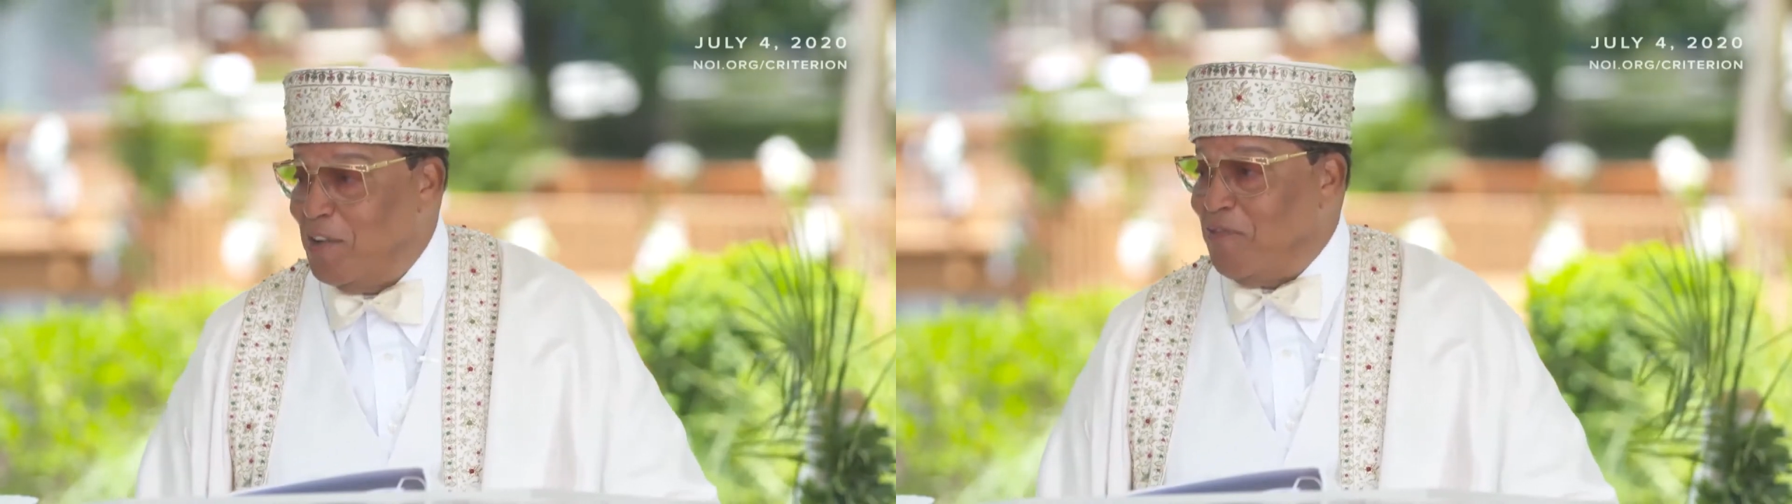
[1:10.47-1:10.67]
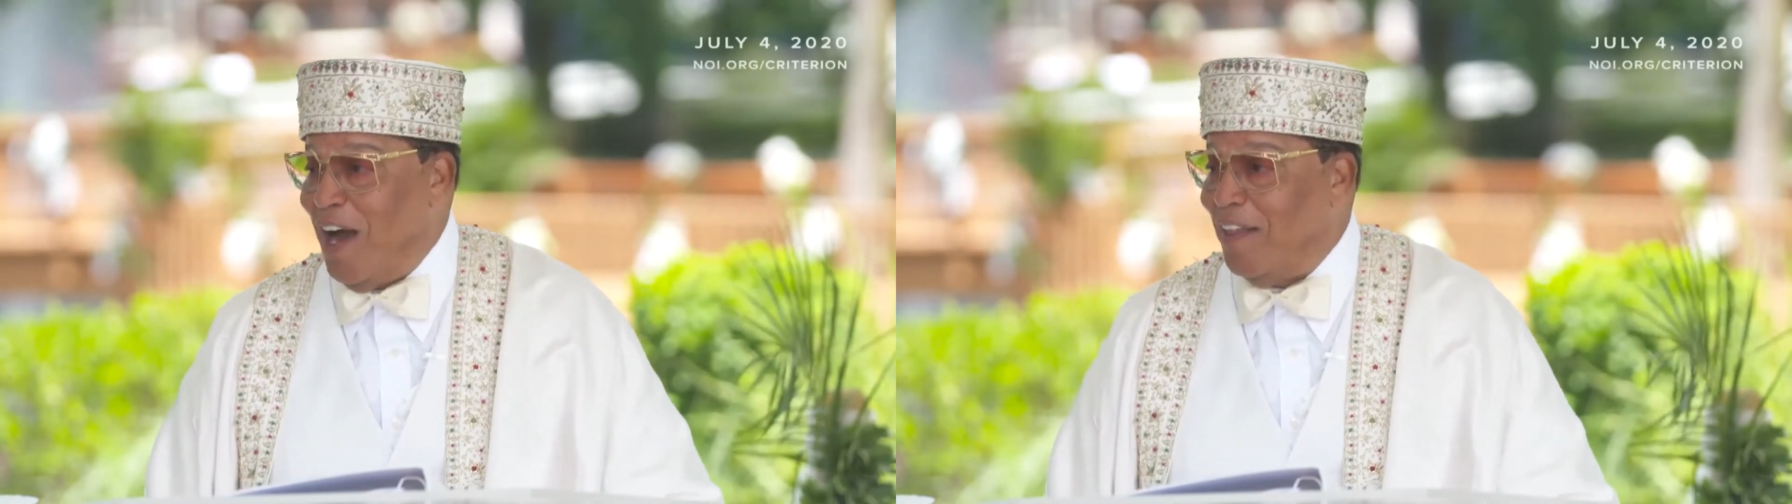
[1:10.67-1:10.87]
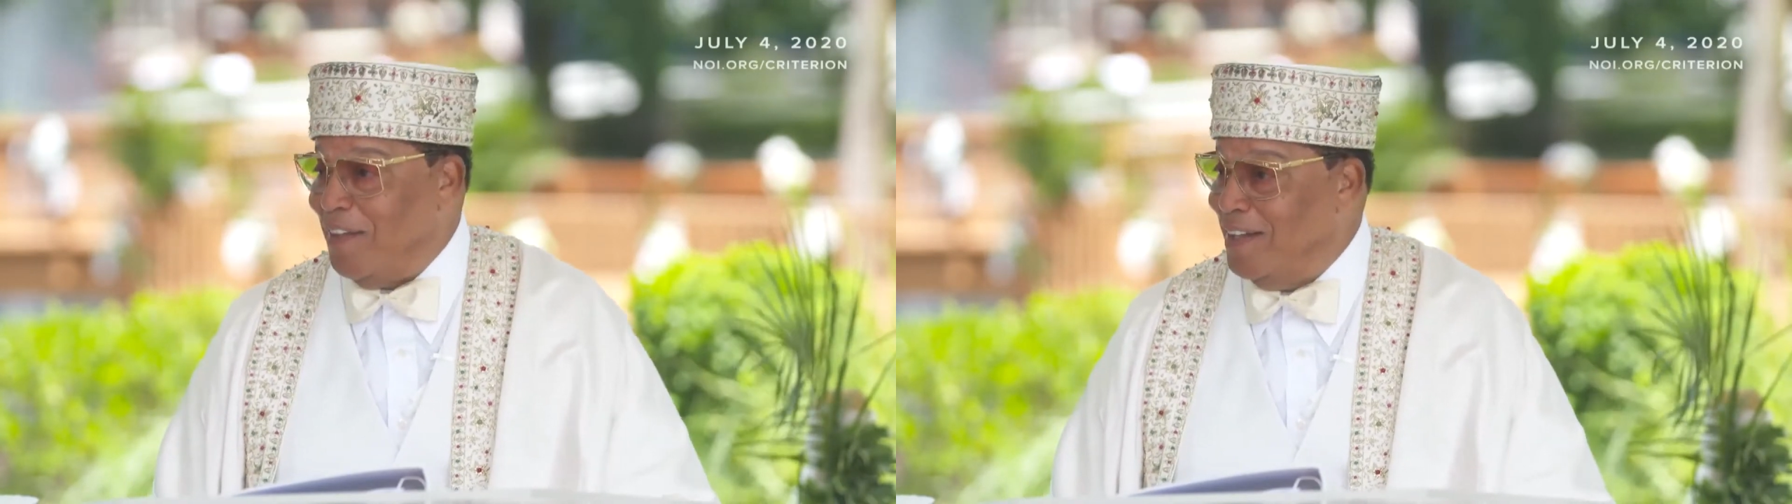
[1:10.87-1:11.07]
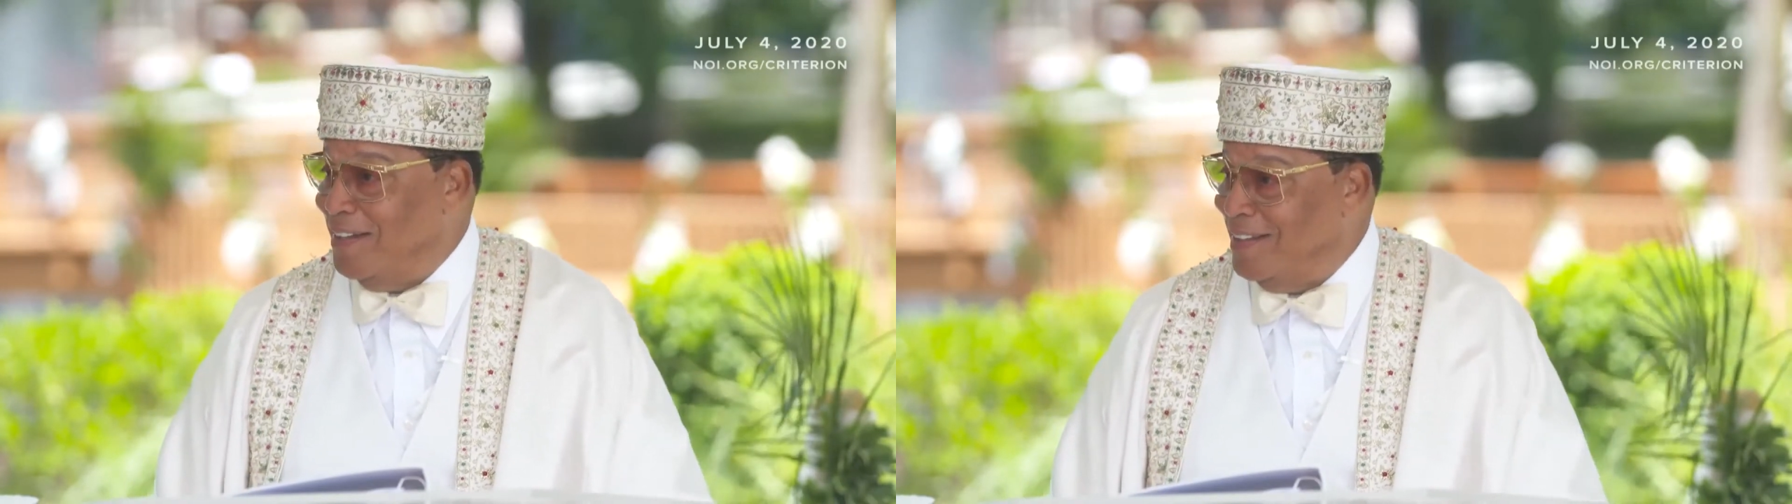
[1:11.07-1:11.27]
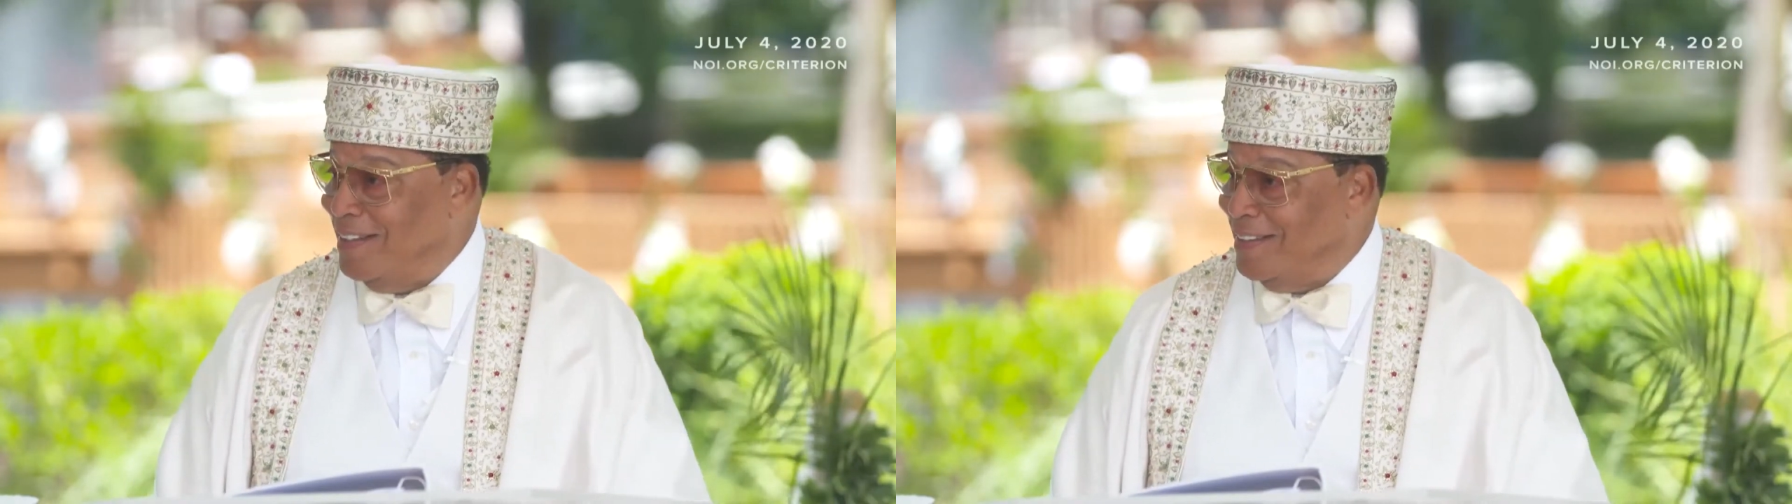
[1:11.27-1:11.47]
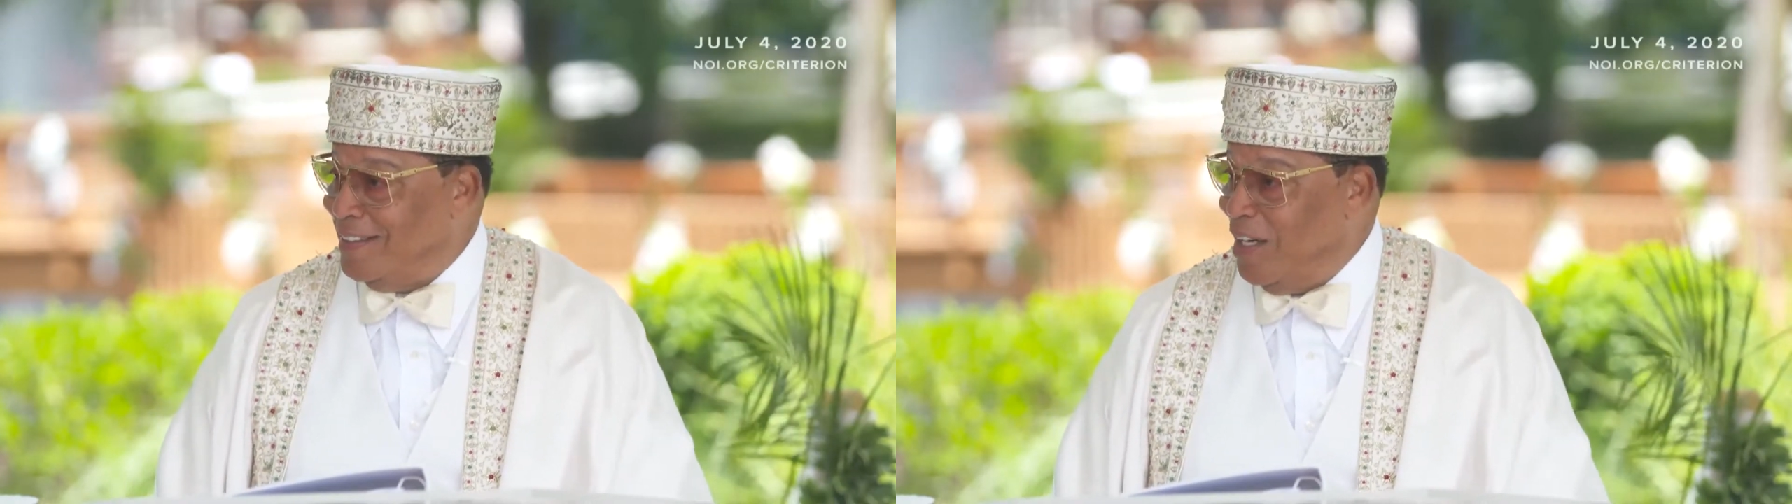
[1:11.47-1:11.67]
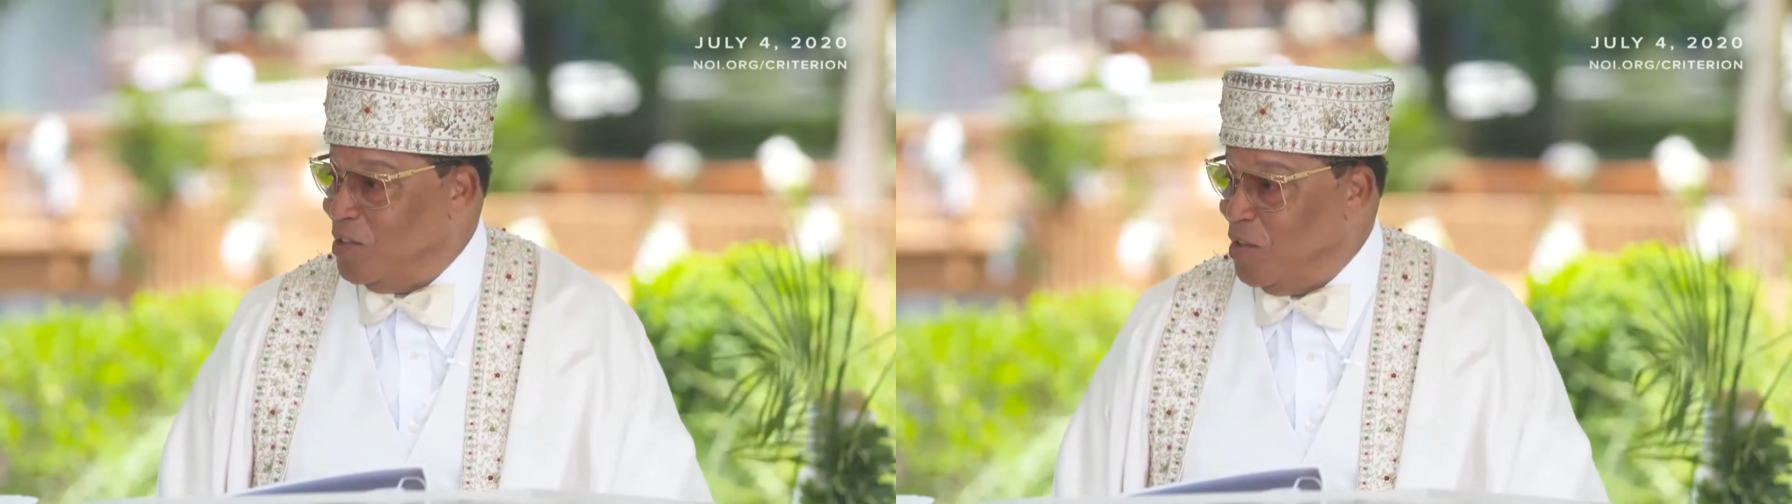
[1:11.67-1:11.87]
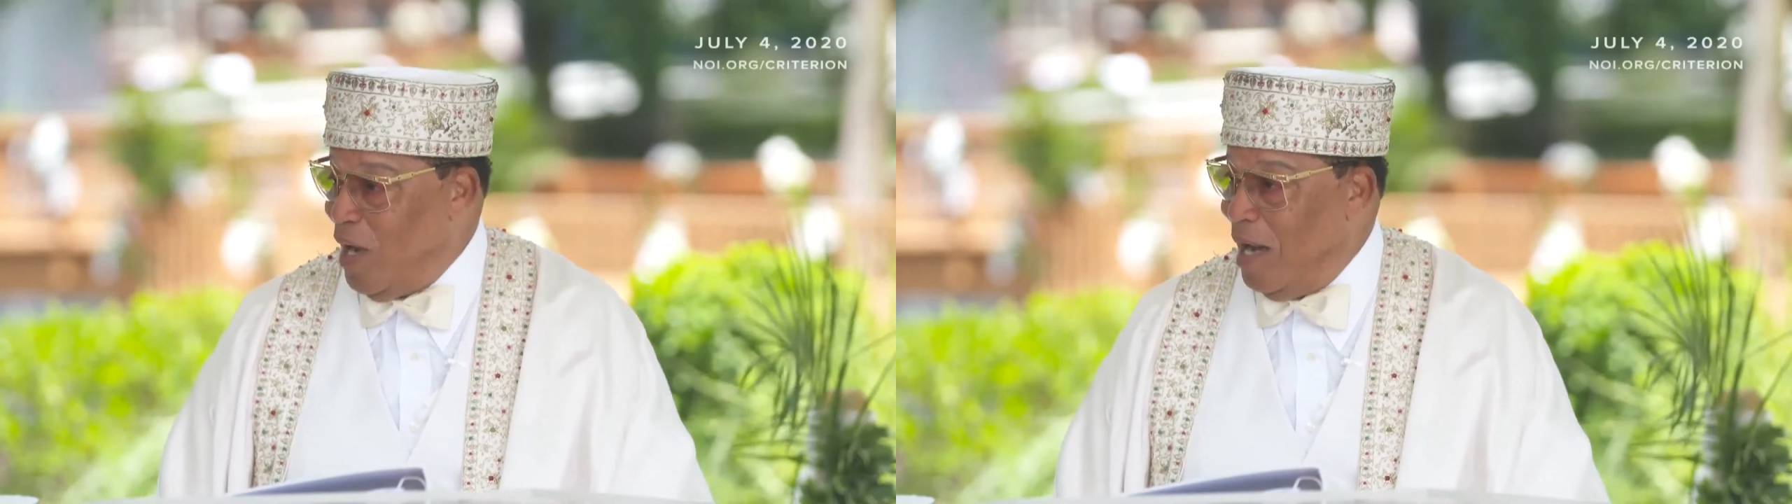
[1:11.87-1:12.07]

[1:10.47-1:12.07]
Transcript: father tells you,